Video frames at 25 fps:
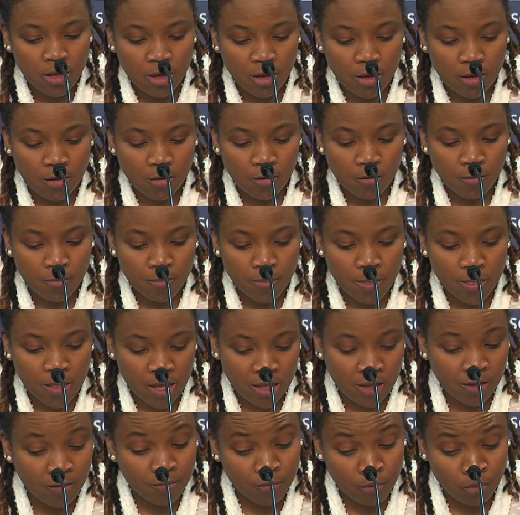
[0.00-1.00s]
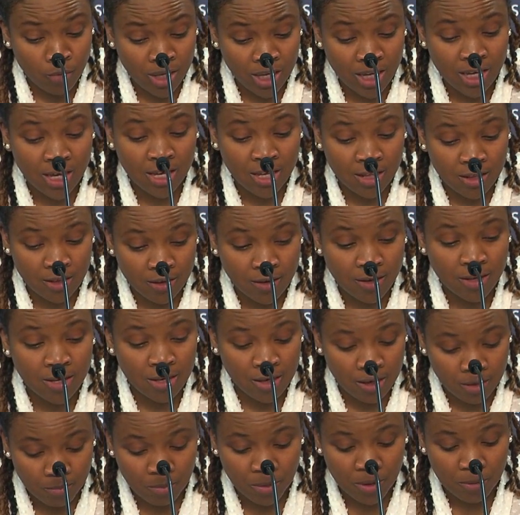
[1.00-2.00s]
And if we can
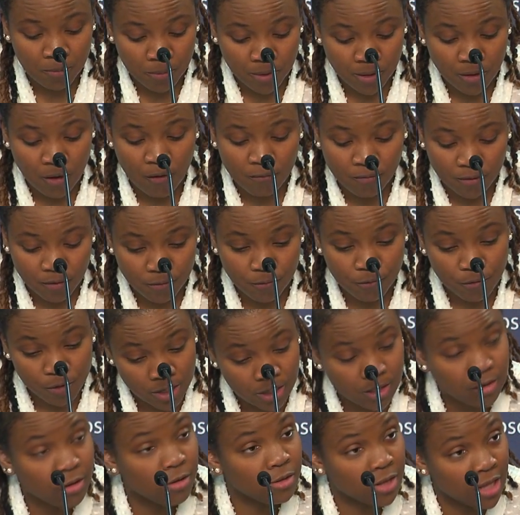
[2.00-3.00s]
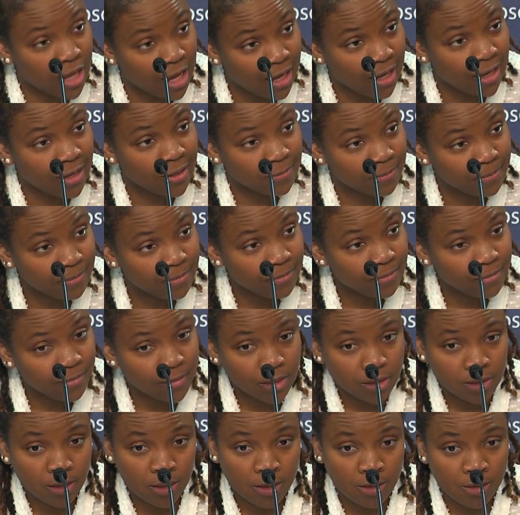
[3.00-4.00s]
keep people off the free throw line,
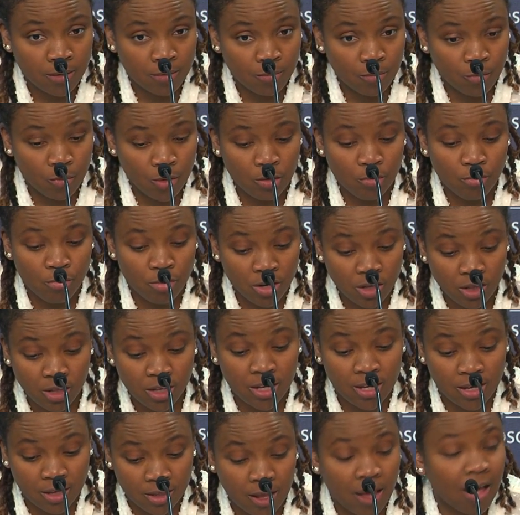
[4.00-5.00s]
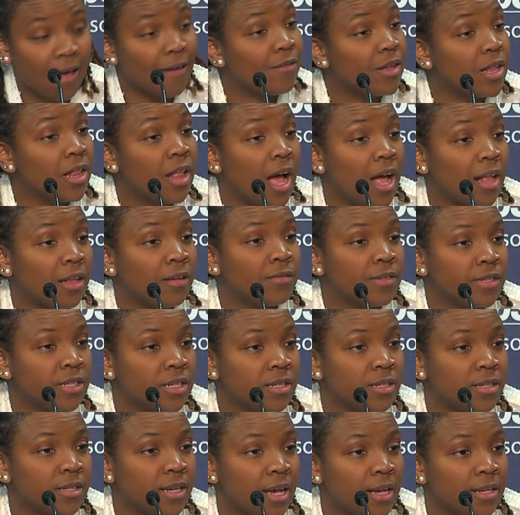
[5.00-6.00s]
we really can have a lot of
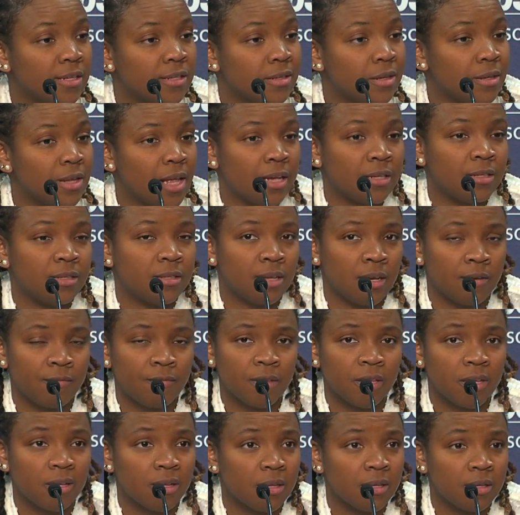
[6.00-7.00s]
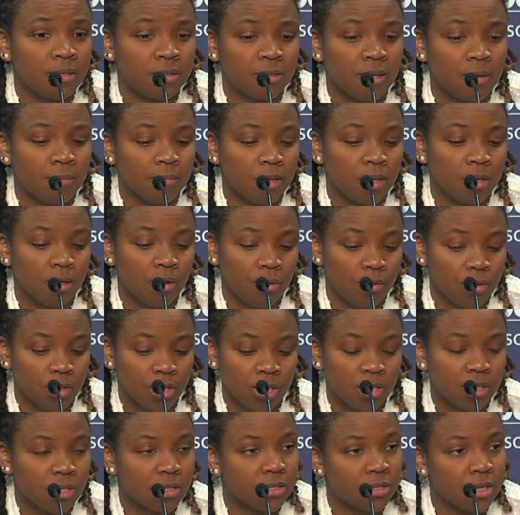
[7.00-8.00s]
success. So that's definitely something going
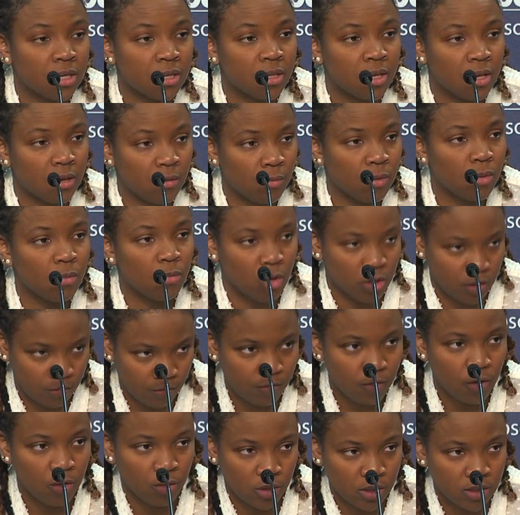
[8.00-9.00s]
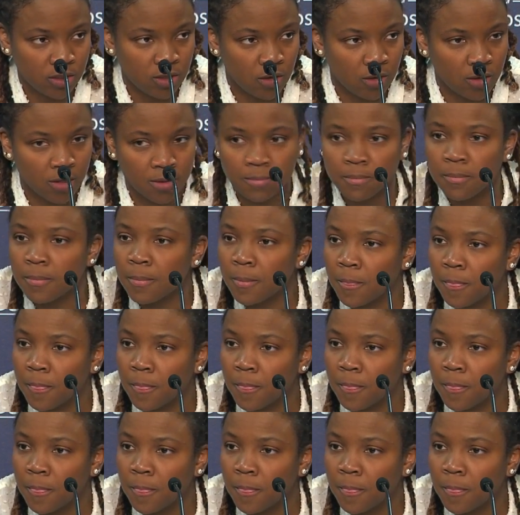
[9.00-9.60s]
into Sunday we want to focus on.